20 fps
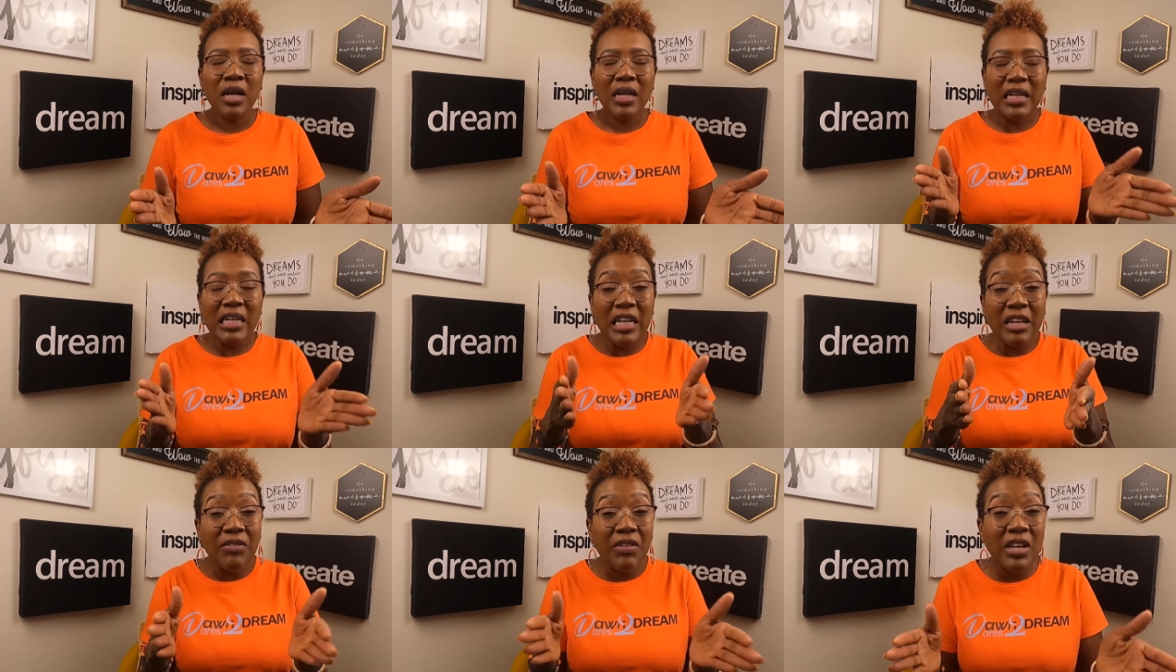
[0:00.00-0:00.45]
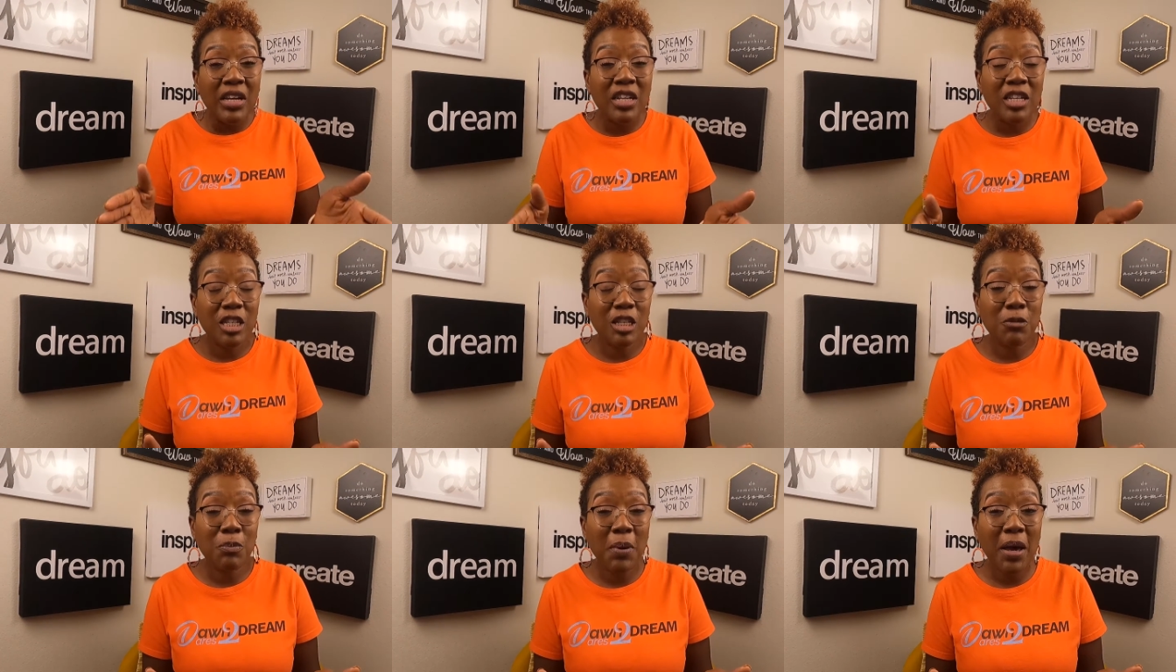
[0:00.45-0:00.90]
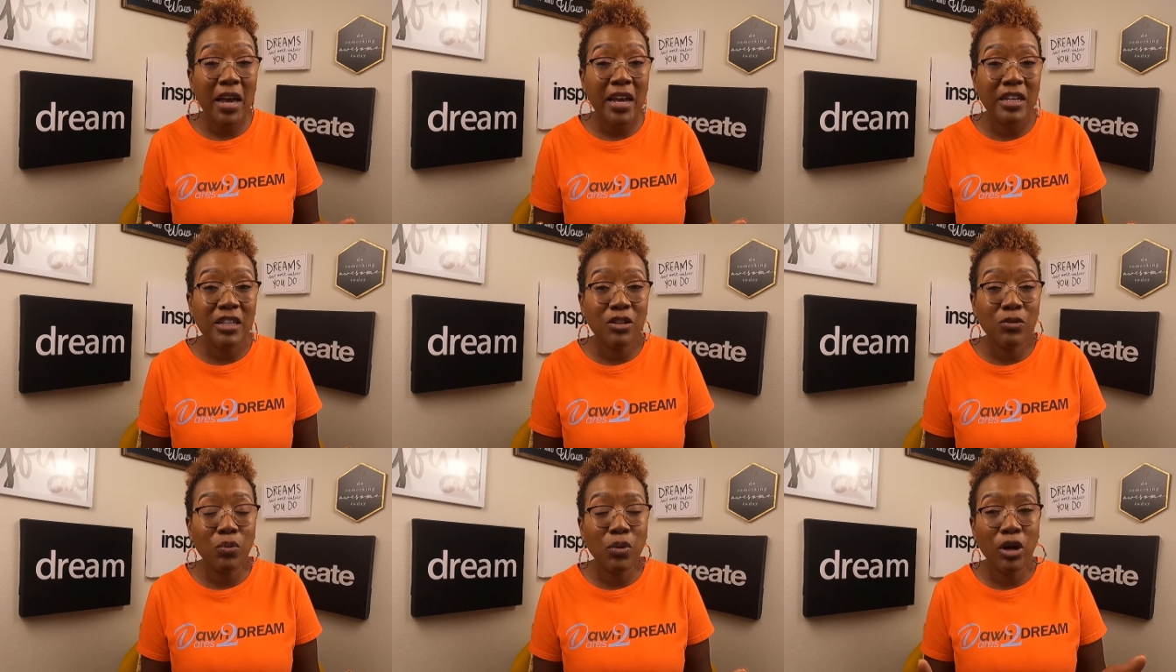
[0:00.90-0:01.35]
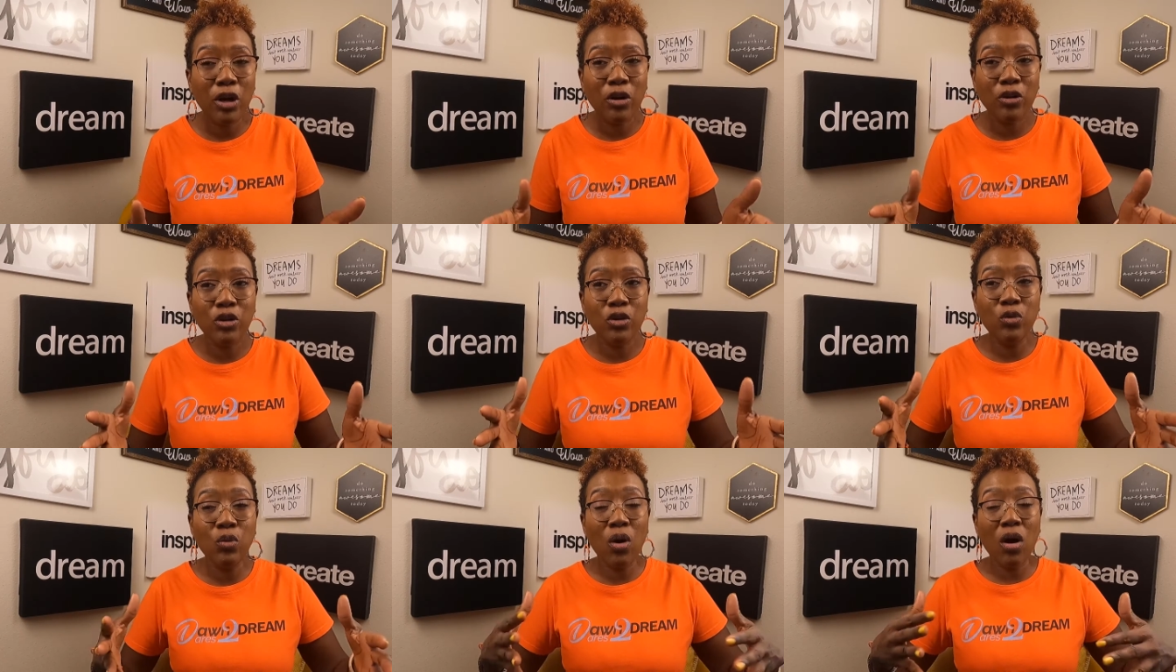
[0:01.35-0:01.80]
living in a space where
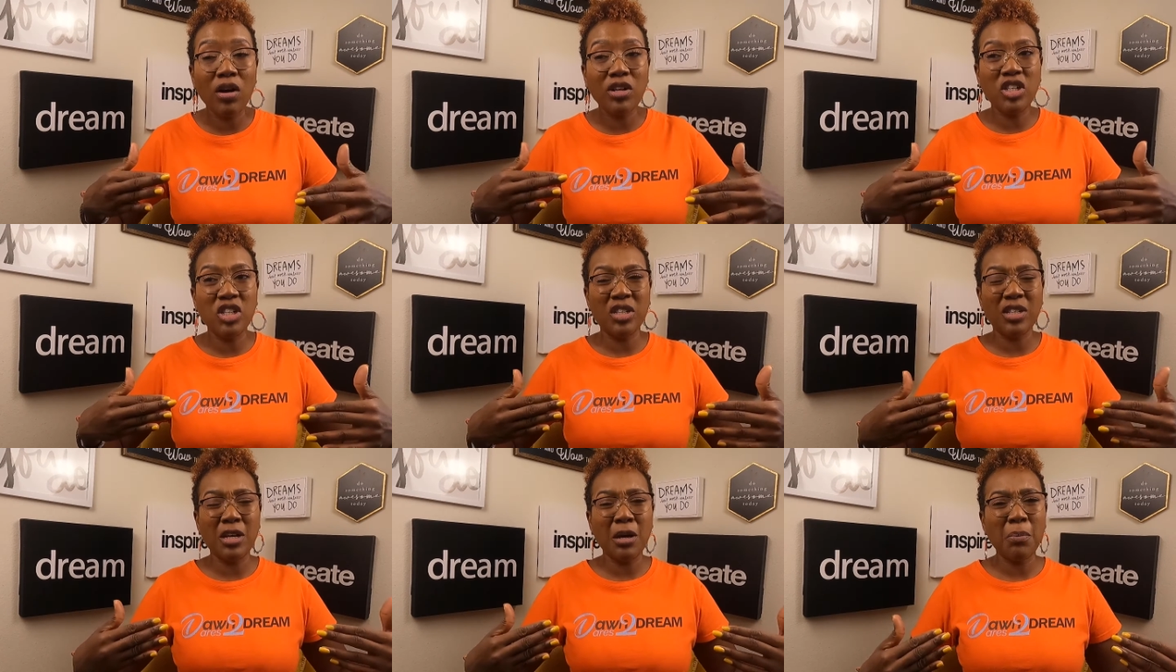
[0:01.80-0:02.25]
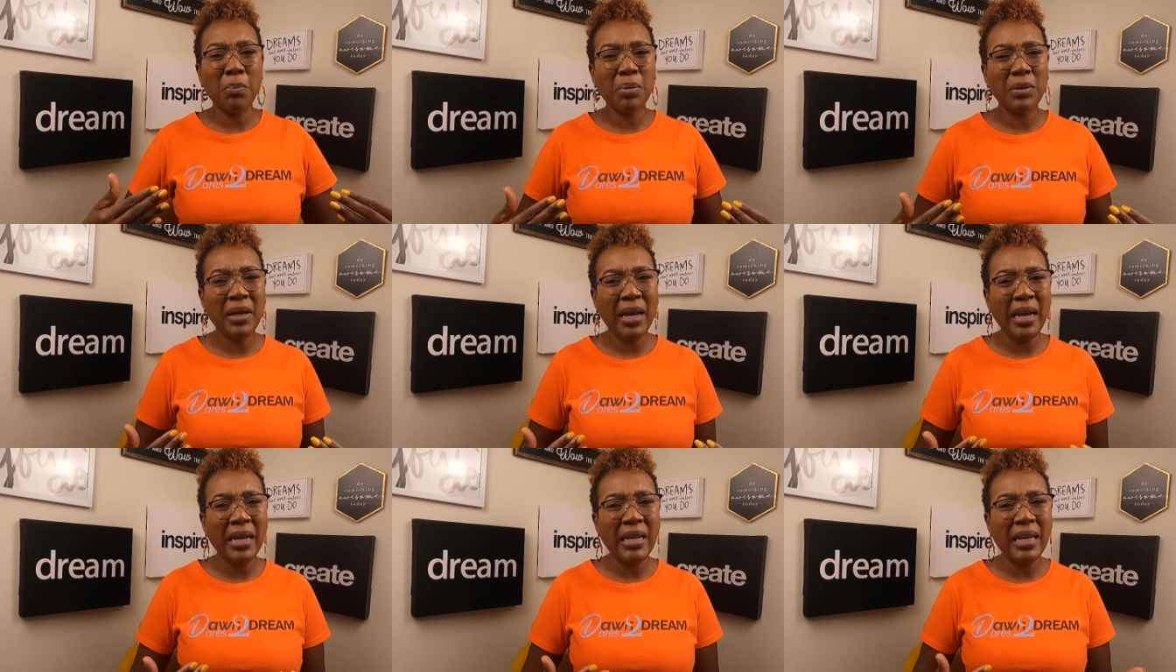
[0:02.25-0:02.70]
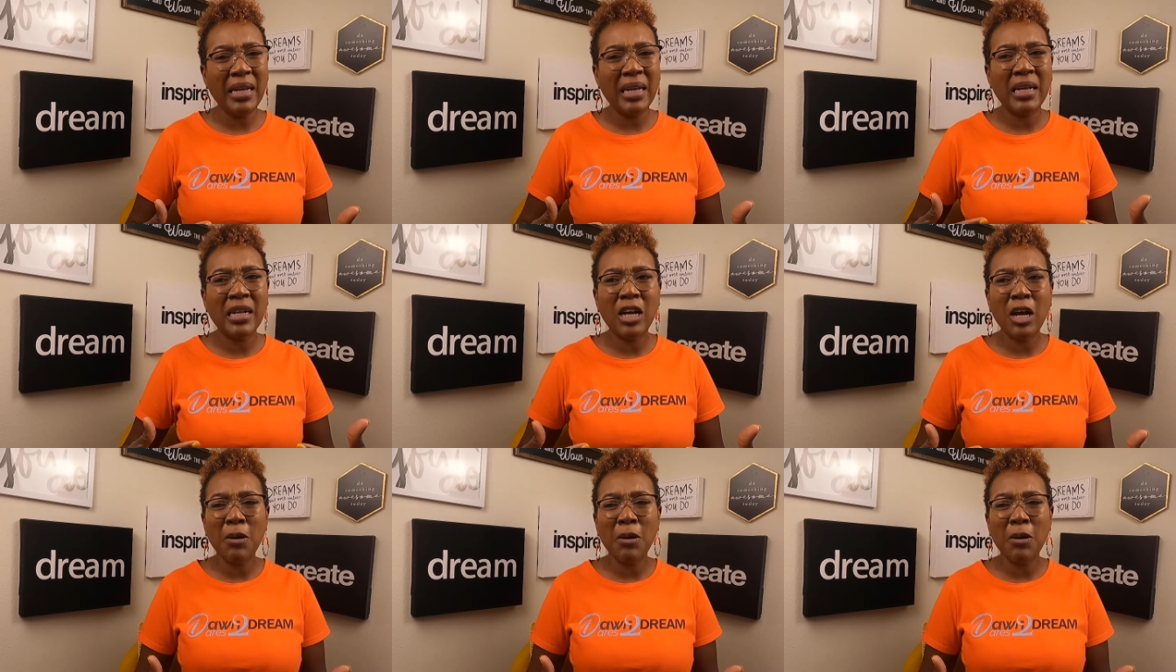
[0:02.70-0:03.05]
you are just complaining and